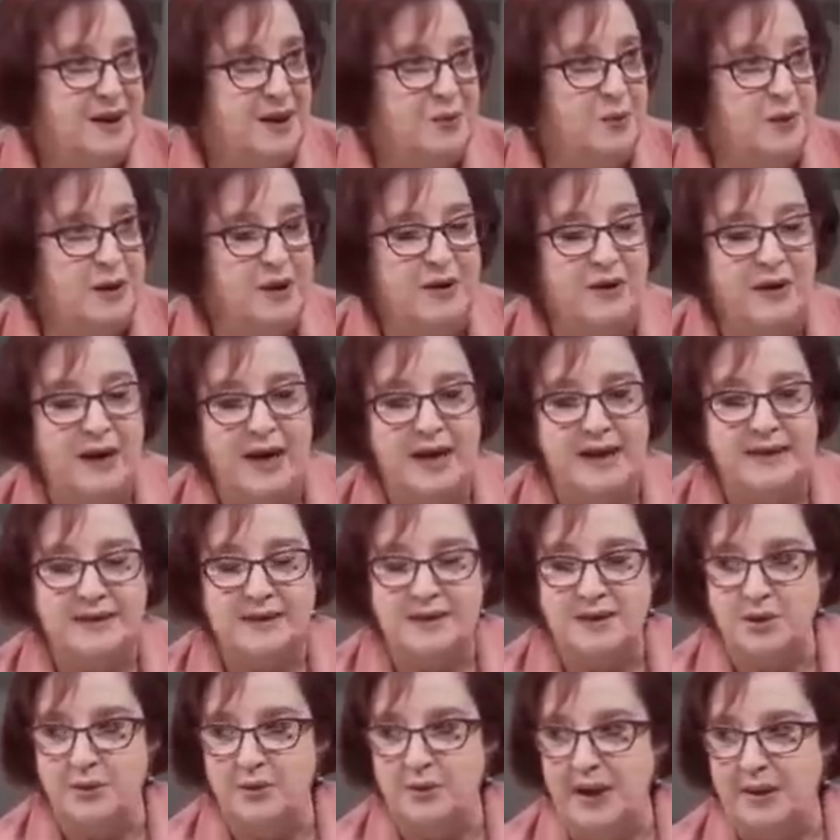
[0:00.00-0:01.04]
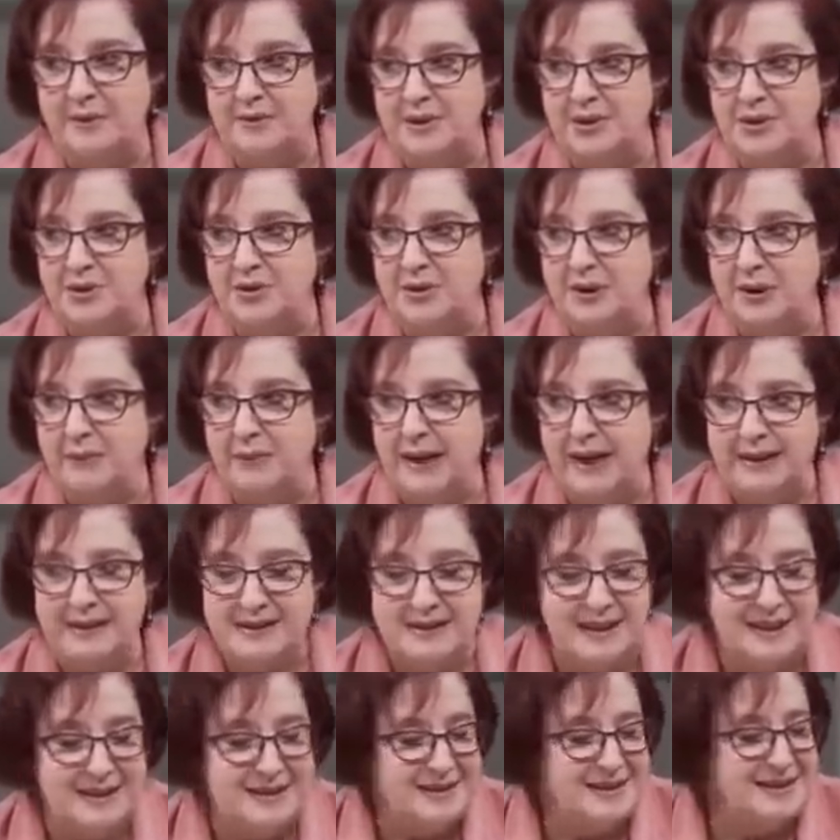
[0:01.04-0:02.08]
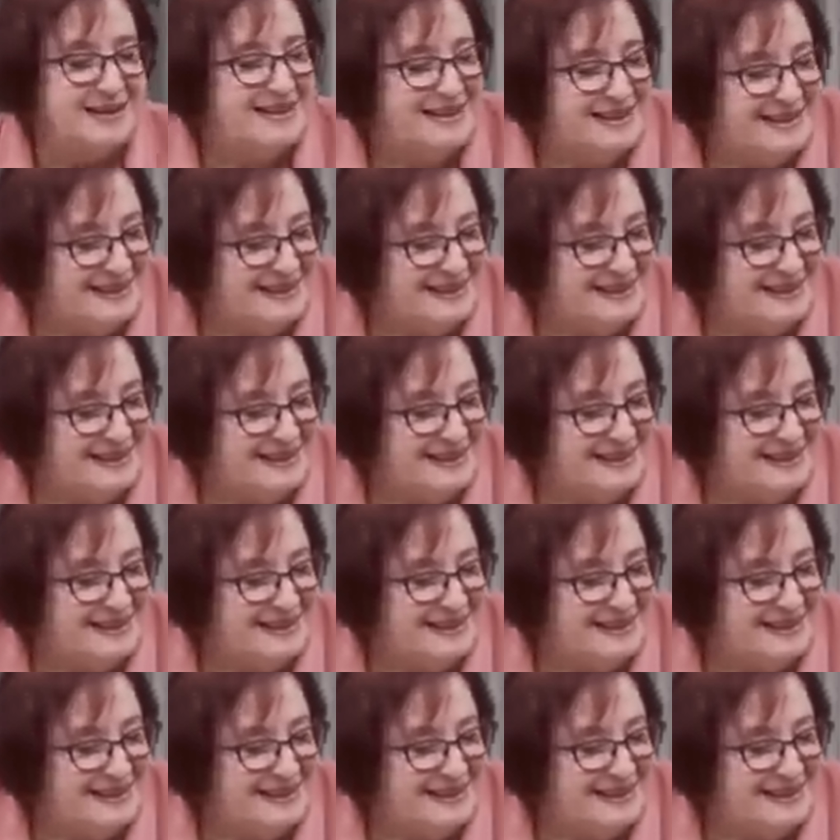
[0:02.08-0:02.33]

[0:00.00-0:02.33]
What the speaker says: We're at, so I'm just doing a maths lesson.